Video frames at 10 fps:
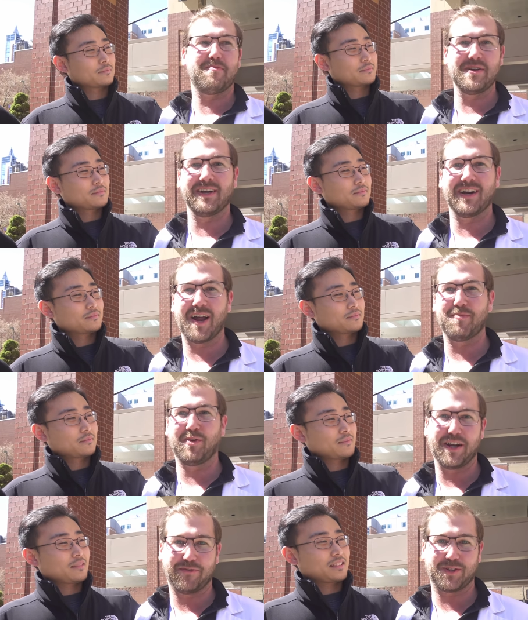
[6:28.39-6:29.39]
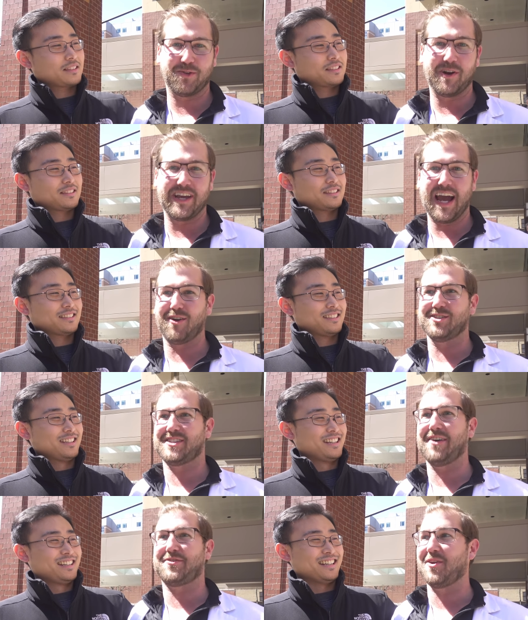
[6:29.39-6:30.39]
Speaker 1: about being on a plane for 20
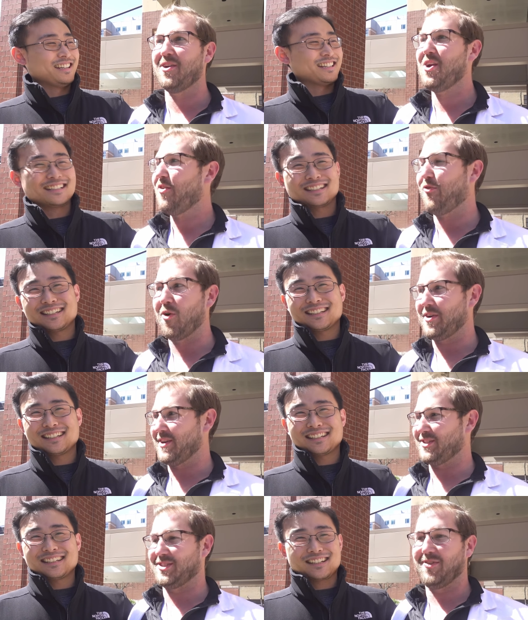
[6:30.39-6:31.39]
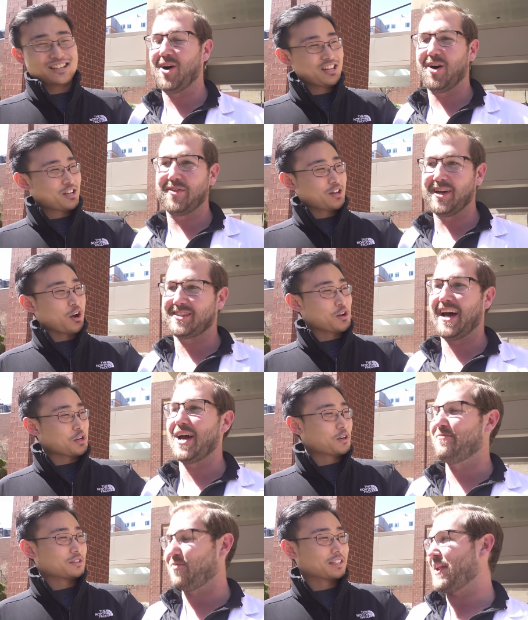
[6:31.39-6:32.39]
hours after four years of all this.
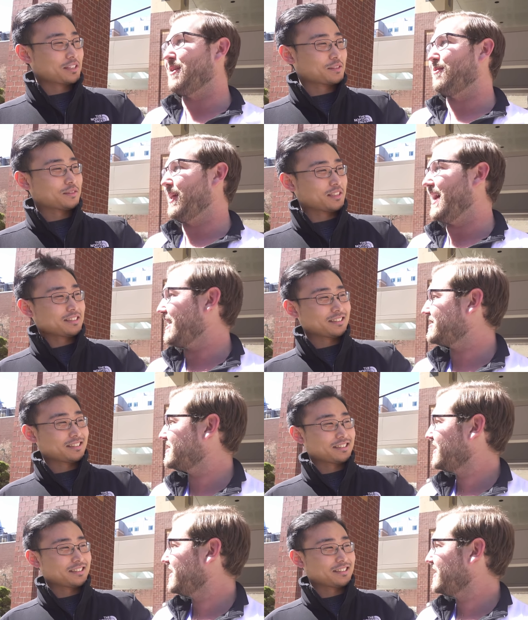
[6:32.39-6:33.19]
I'm ready to relax.